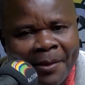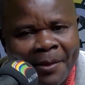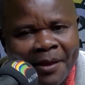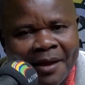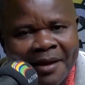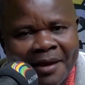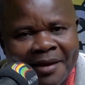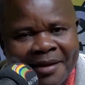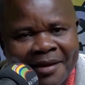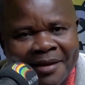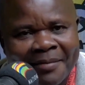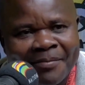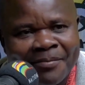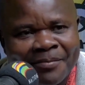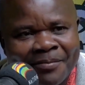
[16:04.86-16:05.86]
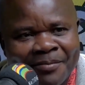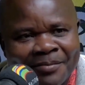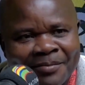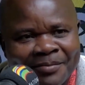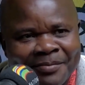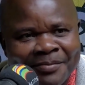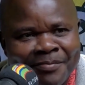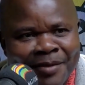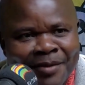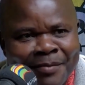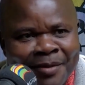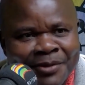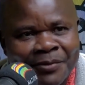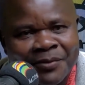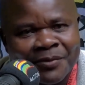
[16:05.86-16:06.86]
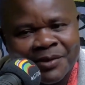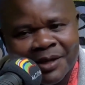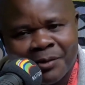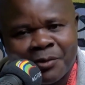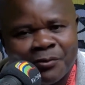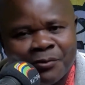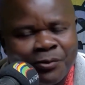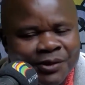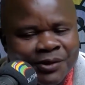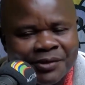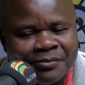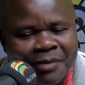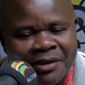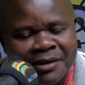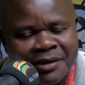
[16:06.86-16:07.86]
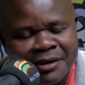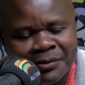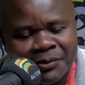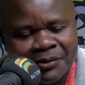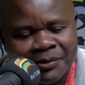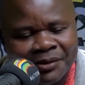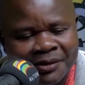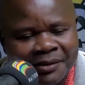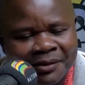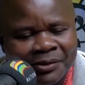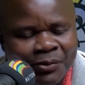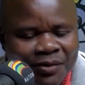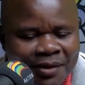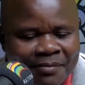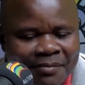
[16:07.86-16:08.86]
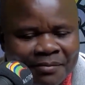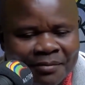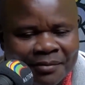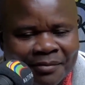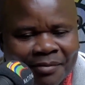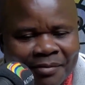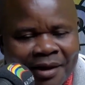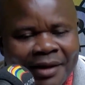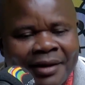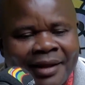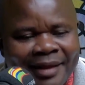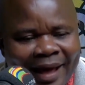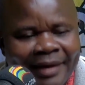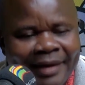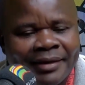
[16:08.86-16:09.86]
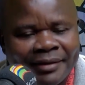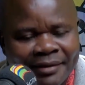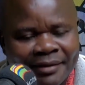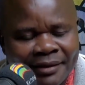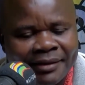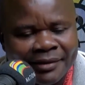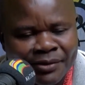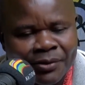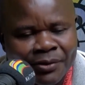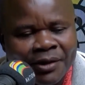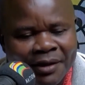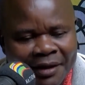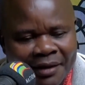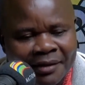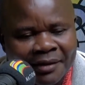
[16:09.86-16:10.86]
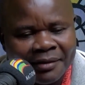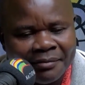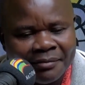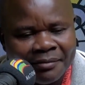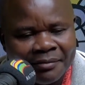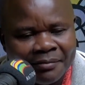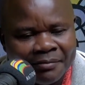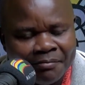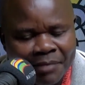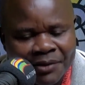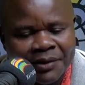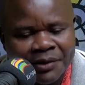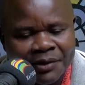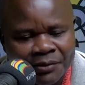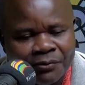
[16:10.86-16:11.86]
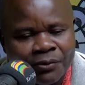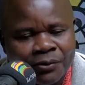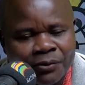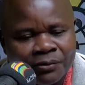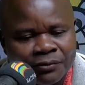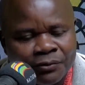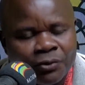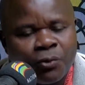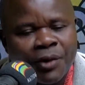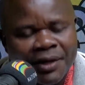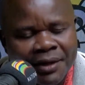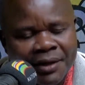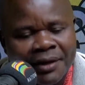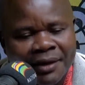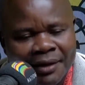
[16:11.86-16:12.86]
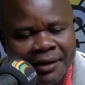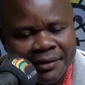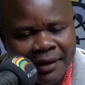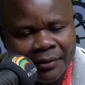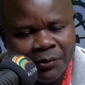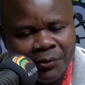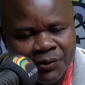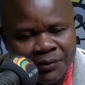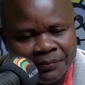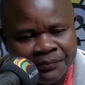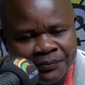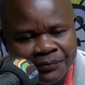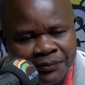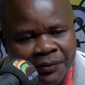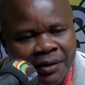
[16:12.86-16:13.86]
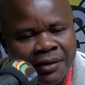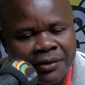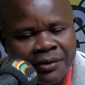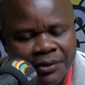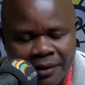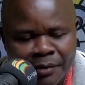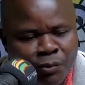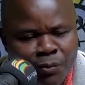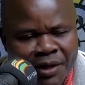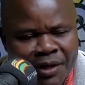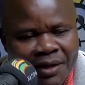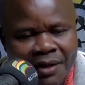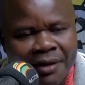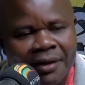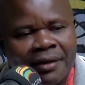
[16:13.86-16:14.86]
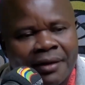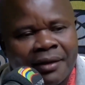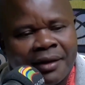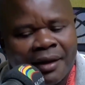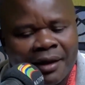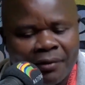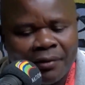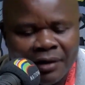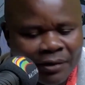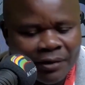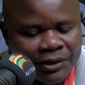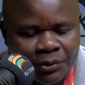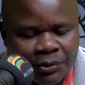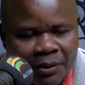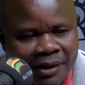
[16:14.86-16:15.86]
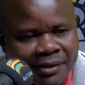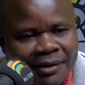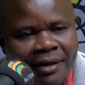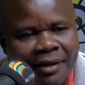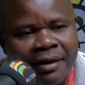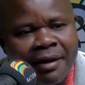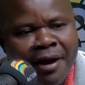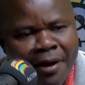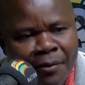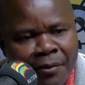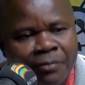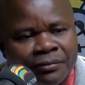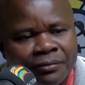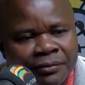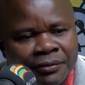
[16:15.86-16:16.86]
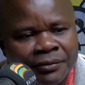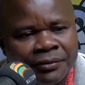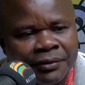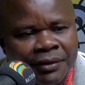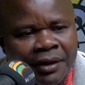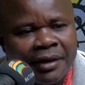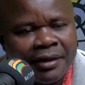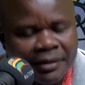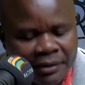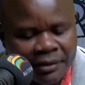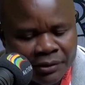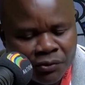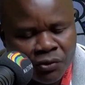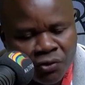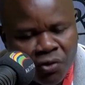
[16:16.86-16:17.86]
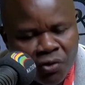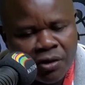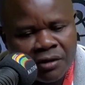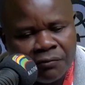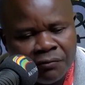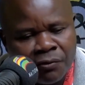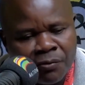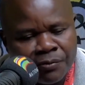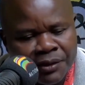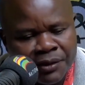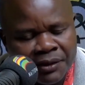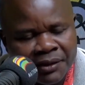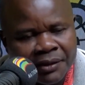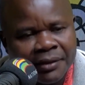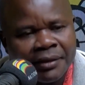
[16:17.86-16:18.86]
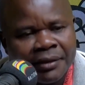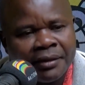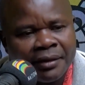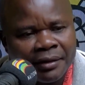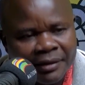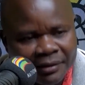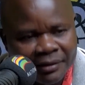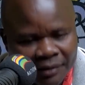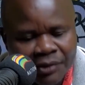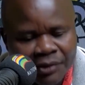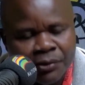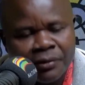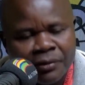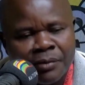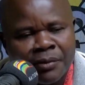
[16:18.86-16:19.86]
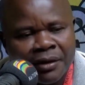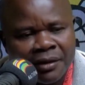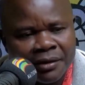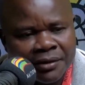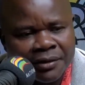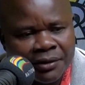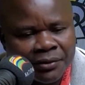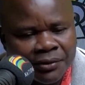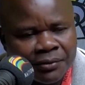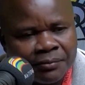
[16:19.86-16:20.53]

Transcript: And members of the Sacco, of course, is bad news to them, but that is not the basis for quitting their Saccos. So at the moment, I want to assure us, no. And this is not only from me, discussion among the CEOs.